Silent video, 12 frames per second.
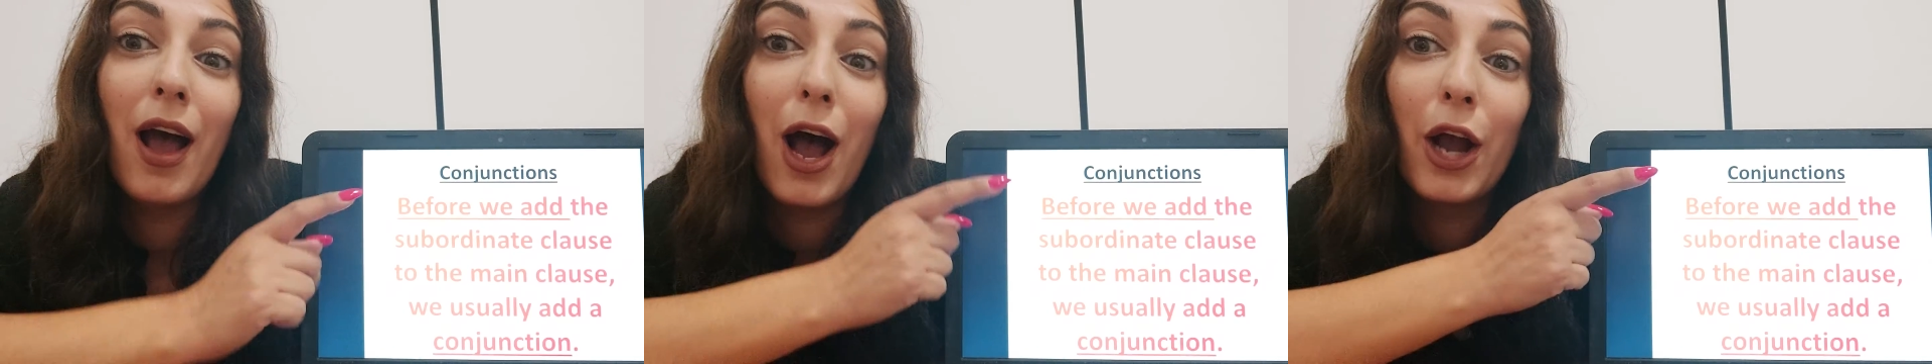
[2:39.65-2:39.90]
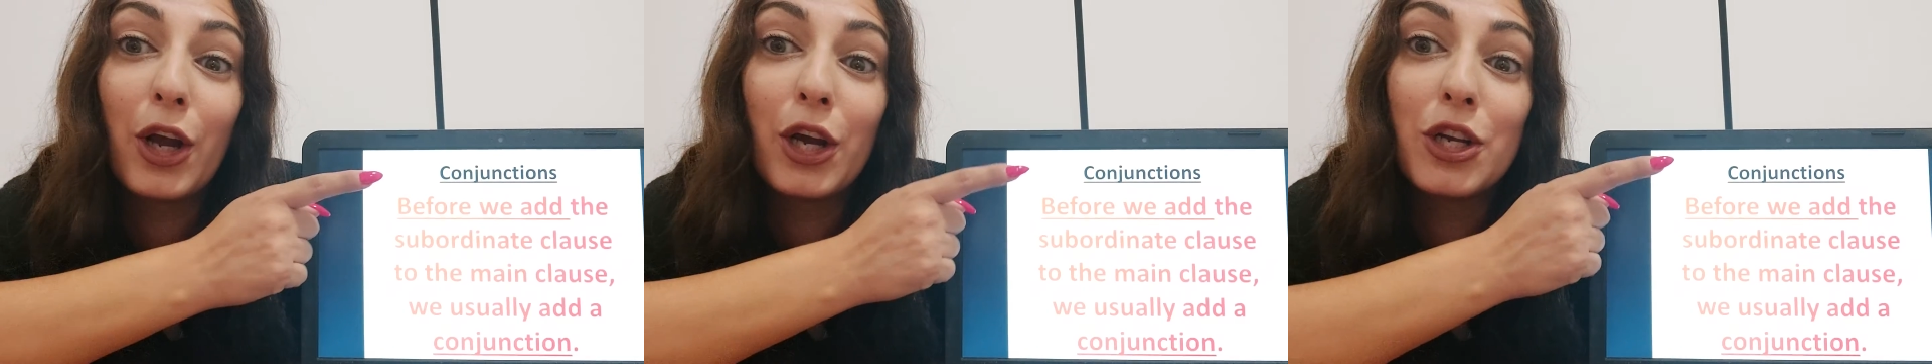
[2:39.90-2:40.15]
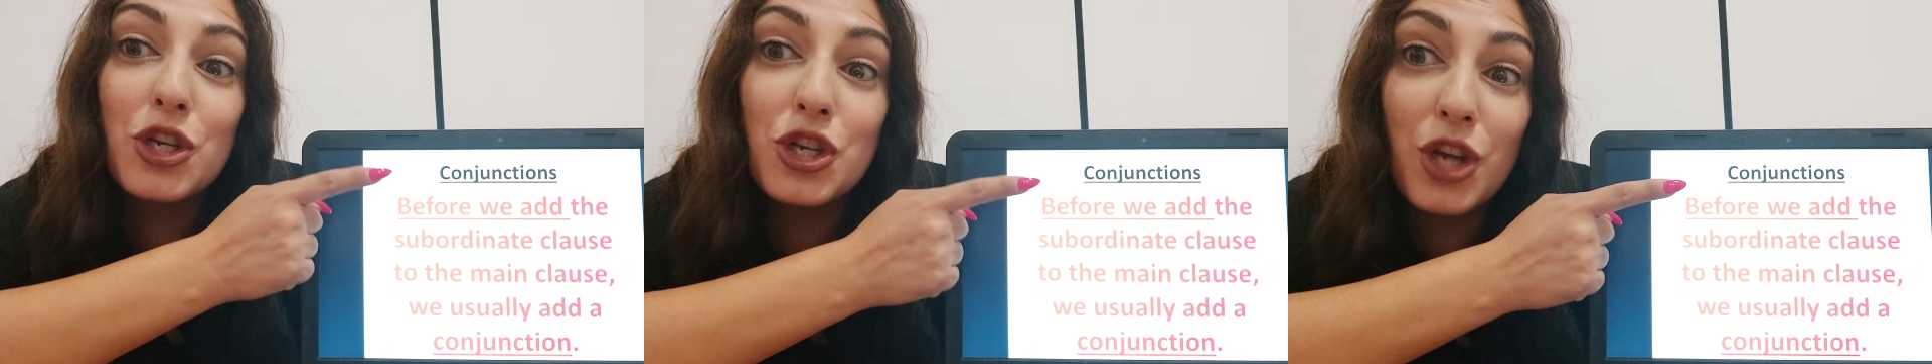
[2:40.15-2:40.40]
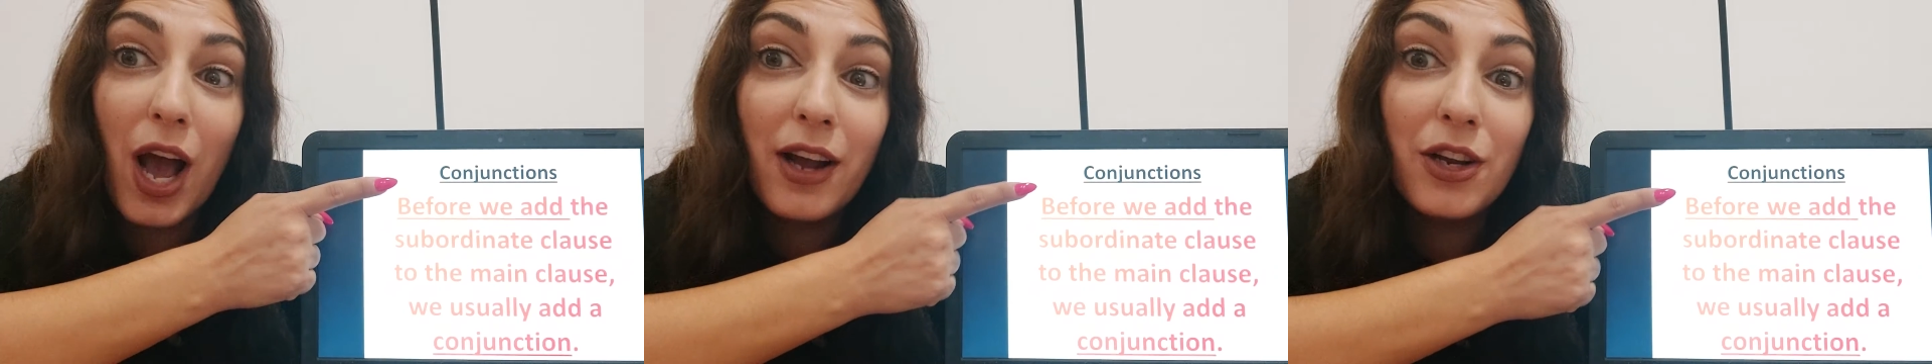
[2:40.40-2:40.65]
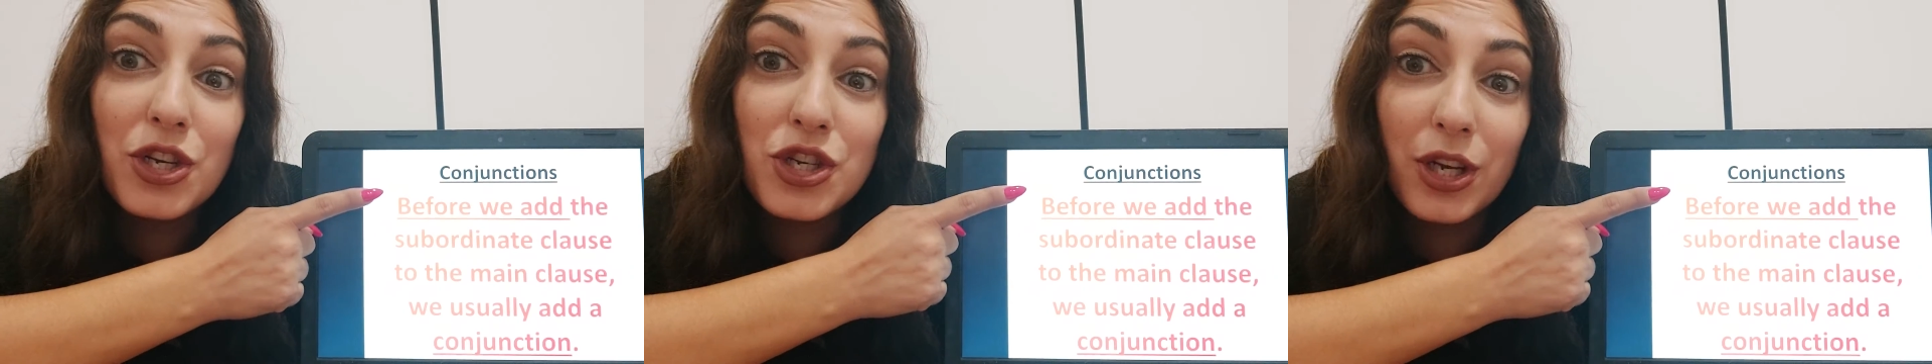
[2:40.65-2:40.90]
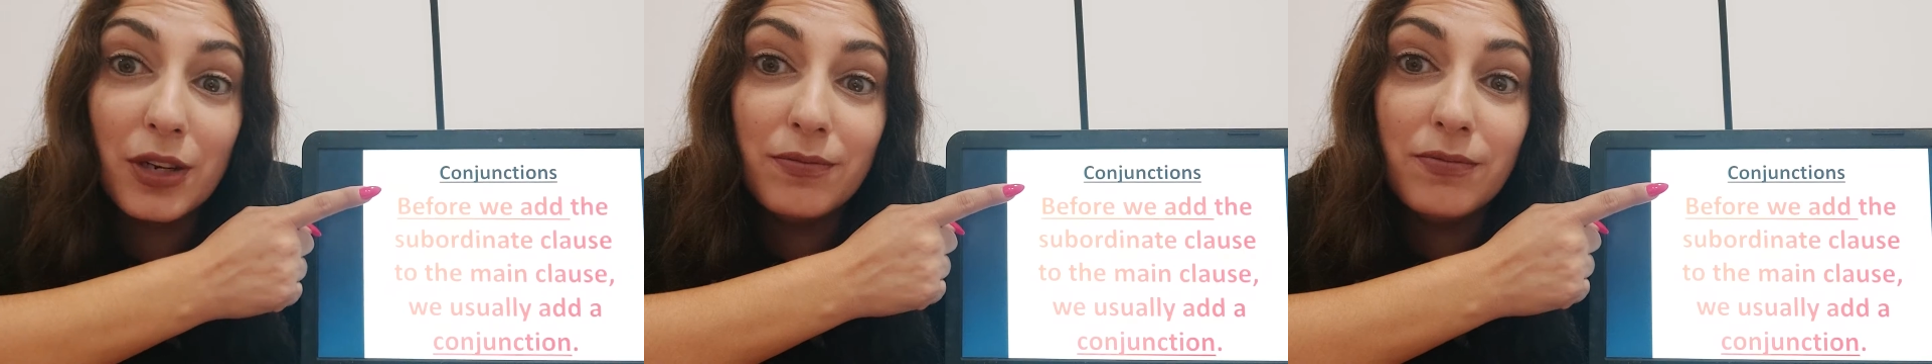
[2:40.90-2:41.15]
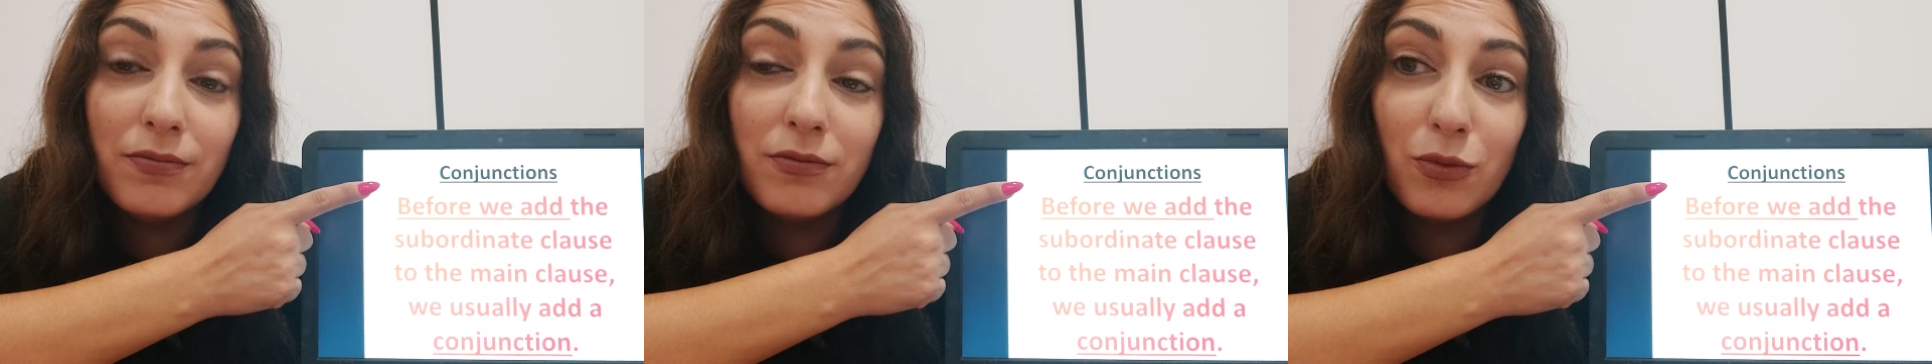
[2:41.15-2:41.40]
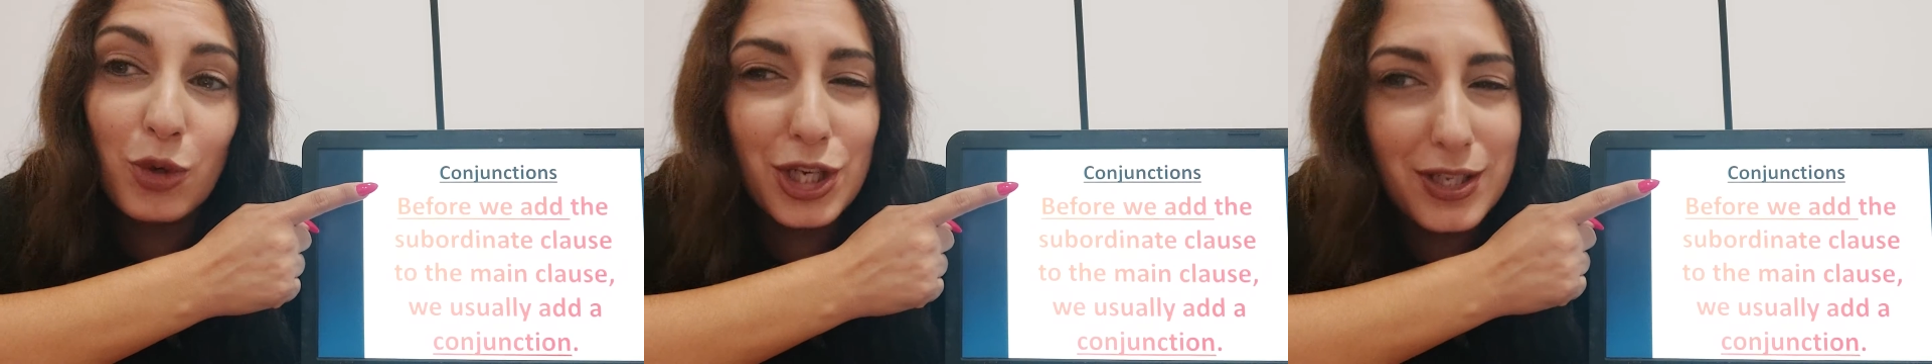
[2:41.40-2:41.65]
A conjunction,
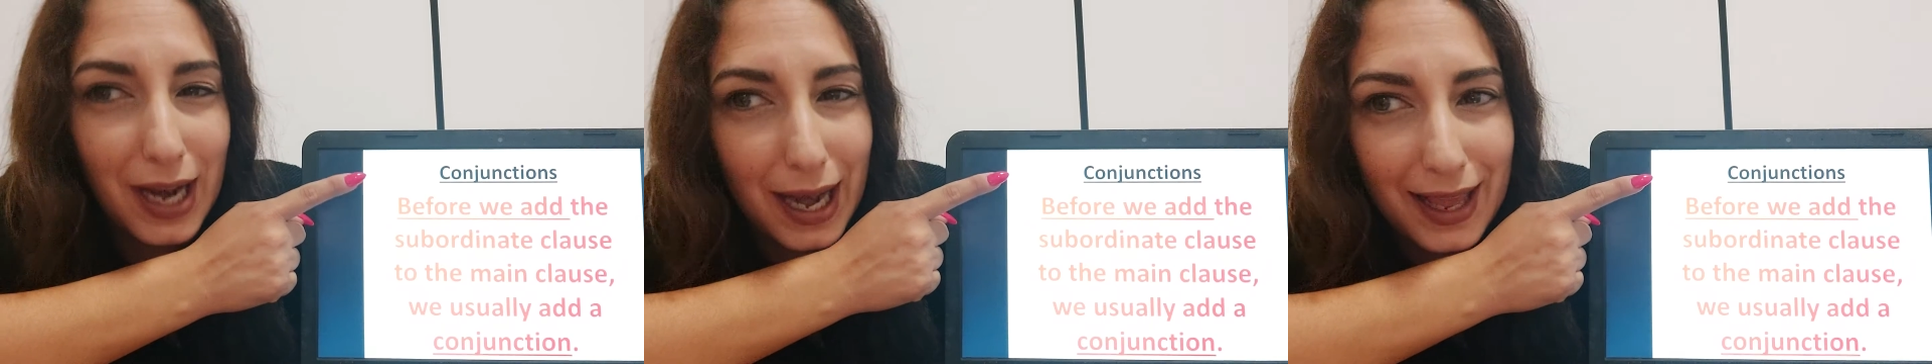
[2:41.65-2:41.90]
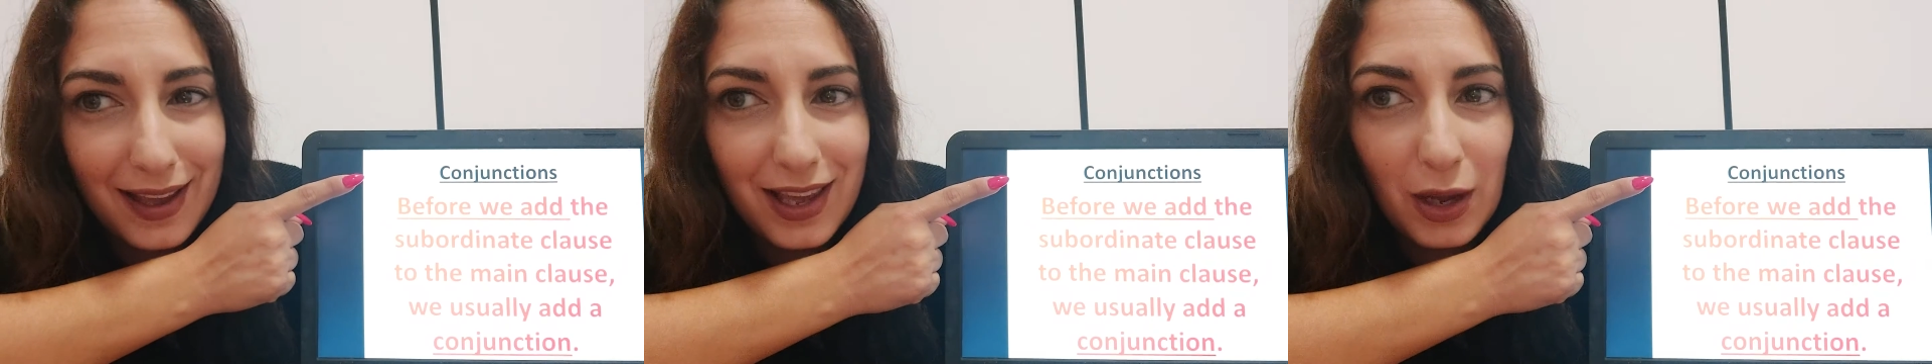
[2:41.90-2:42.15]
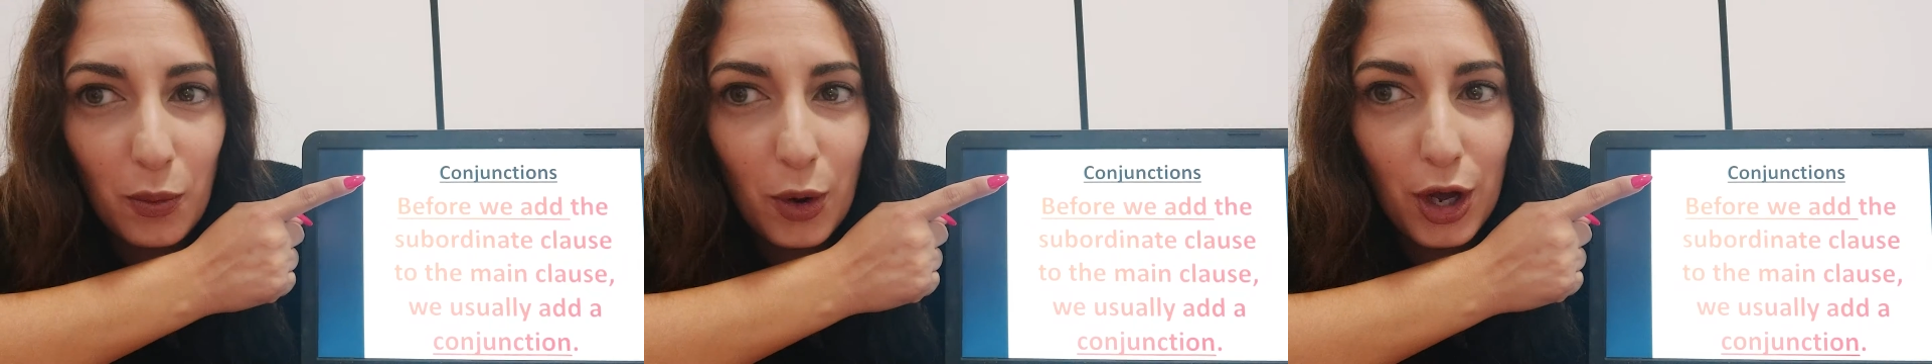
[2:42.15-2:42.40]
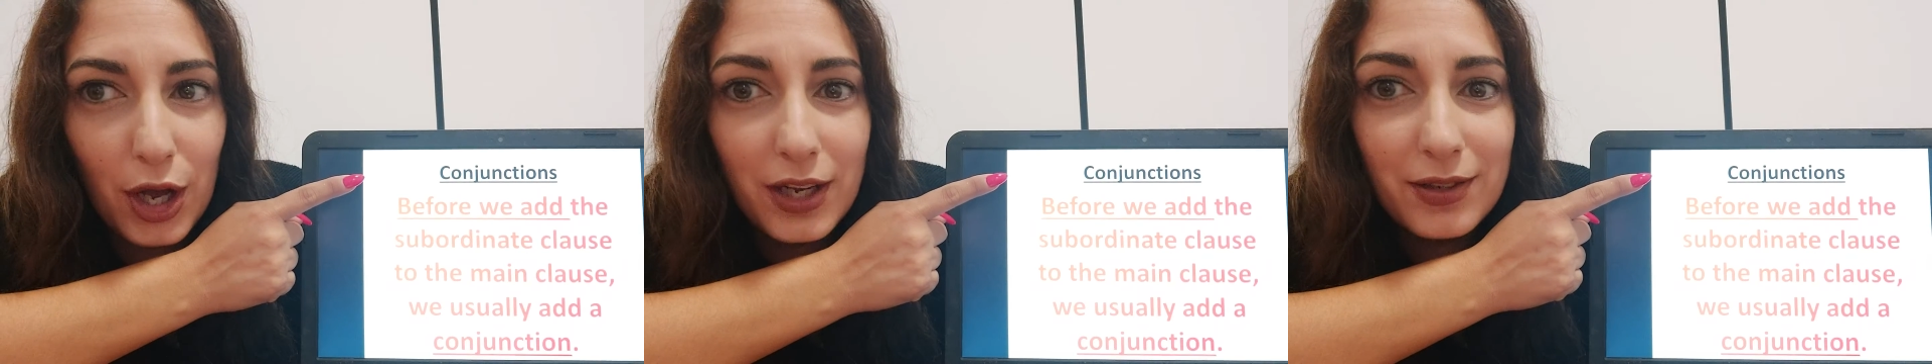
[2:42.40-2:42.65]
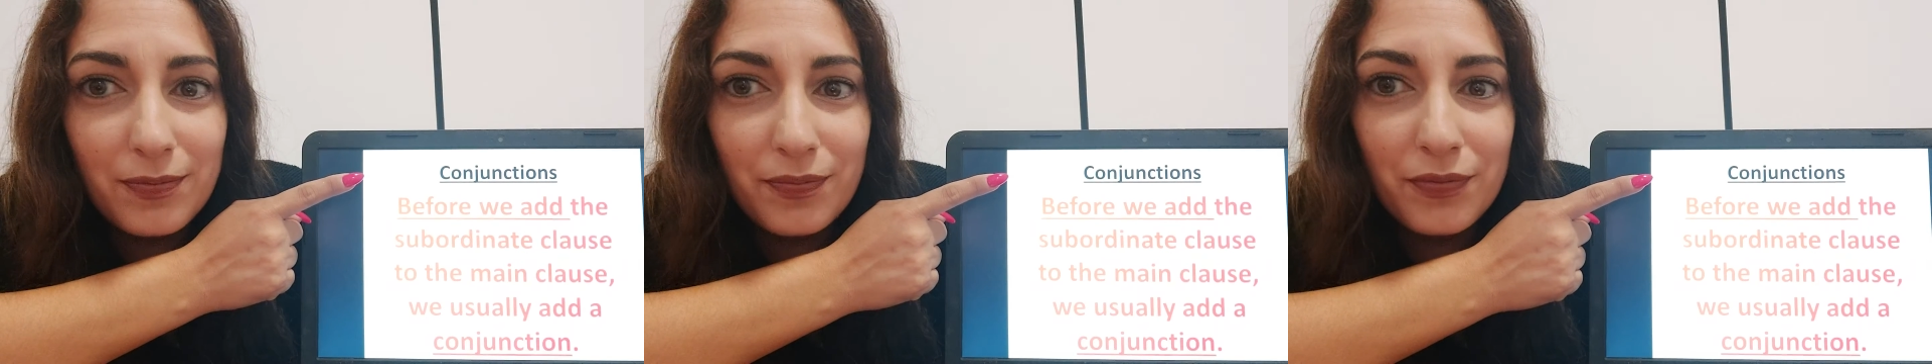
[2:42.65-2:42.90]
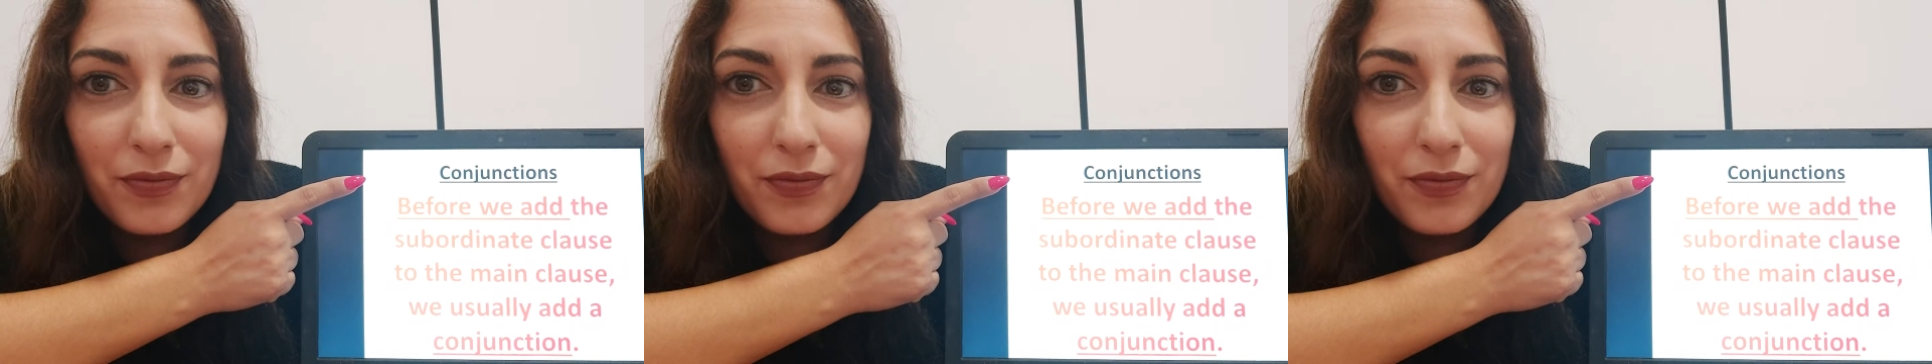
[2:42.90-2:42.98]
which is a linking word,